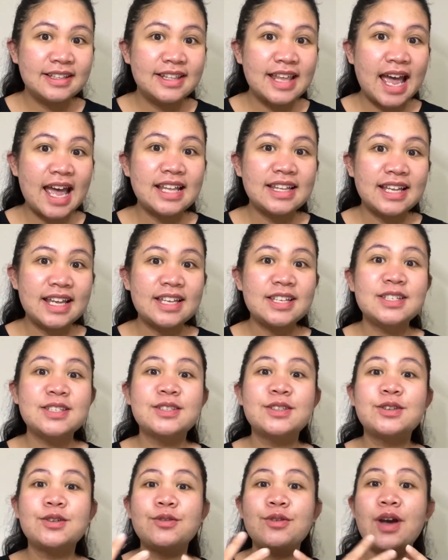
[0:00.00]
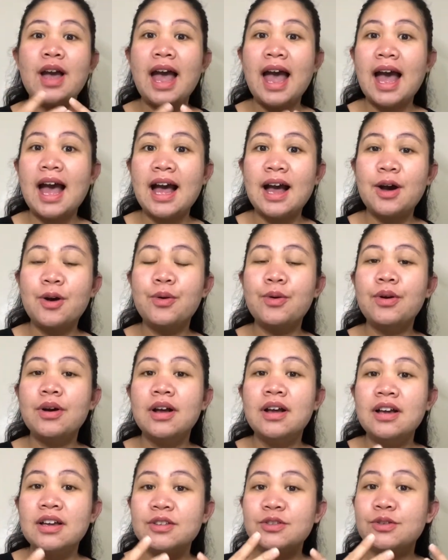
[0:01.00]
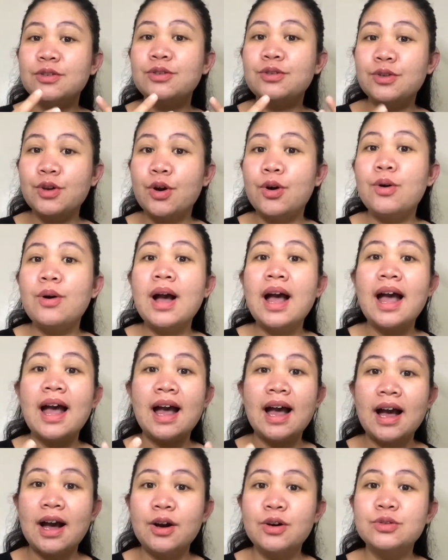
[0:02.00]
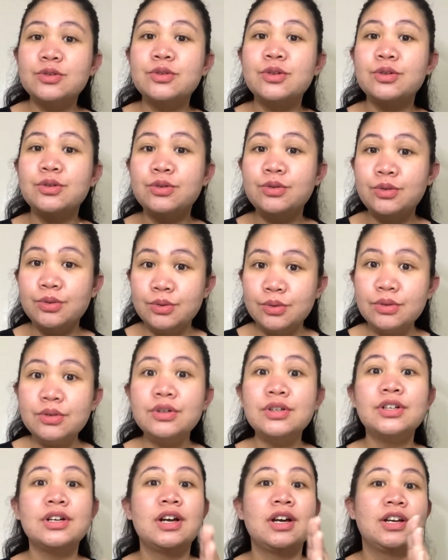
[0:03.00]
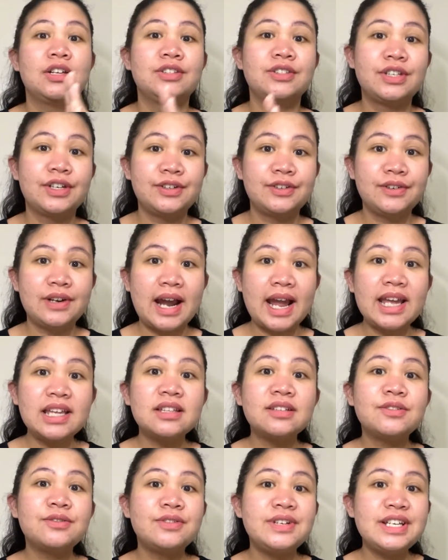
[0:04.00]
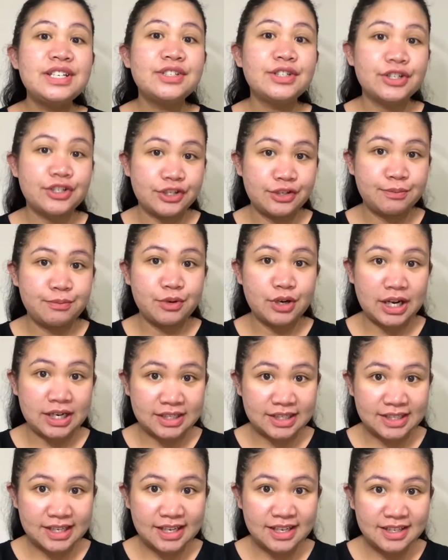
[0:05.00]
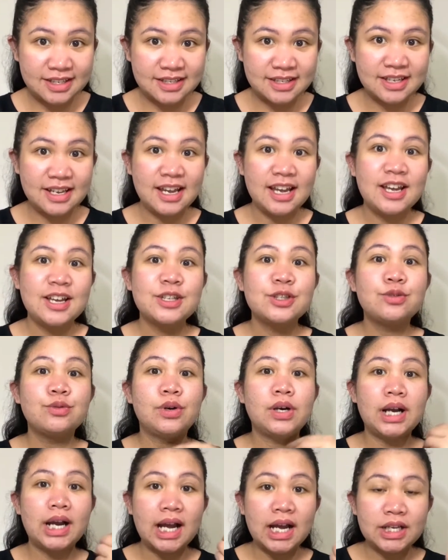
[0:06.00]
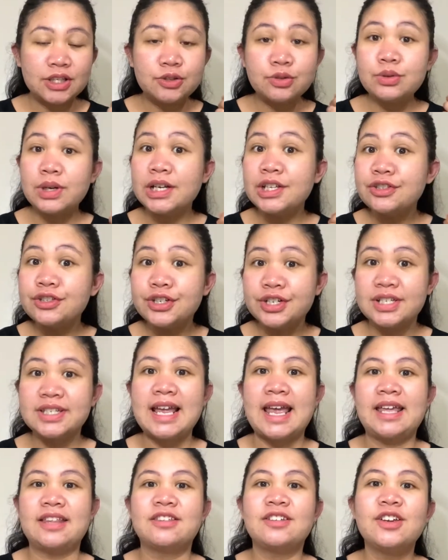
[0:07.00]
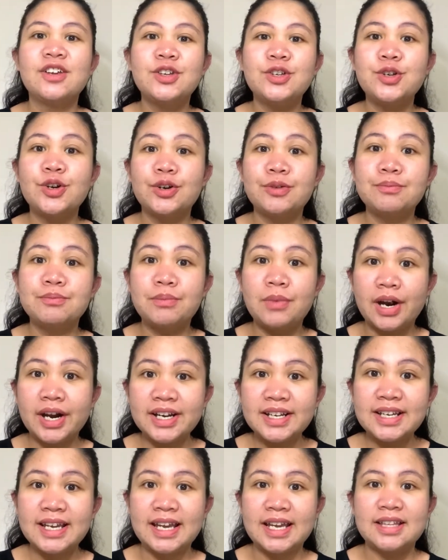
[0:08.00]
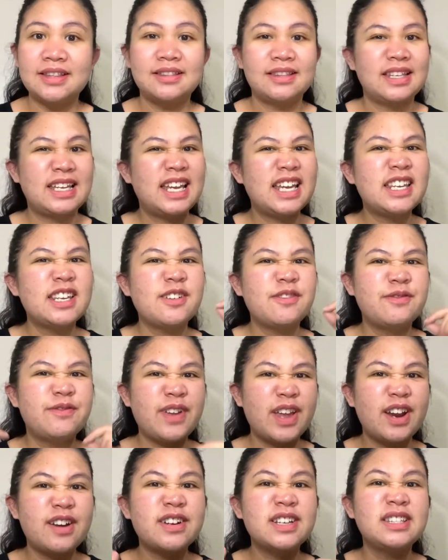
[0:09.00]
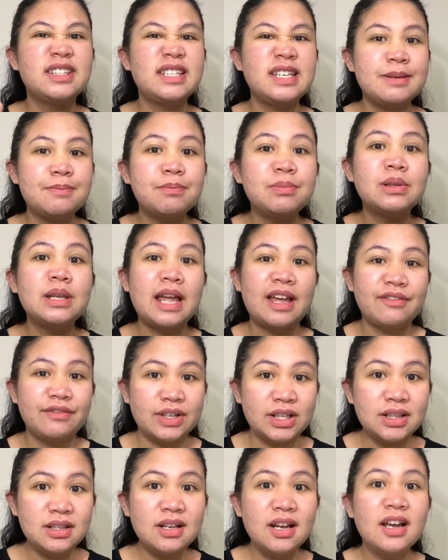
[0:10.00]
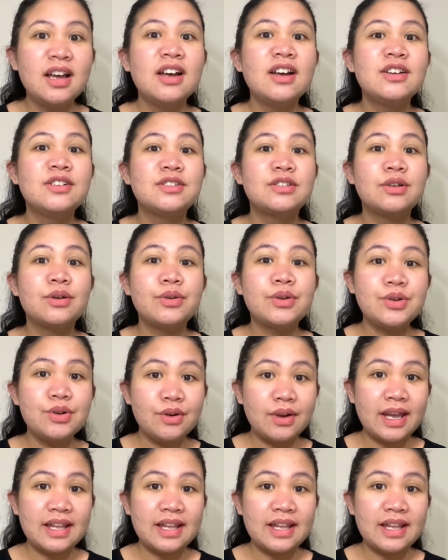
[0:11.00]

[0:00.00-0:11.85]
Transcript: That is to know how to do the right research process to understand your market in a very deep level, so you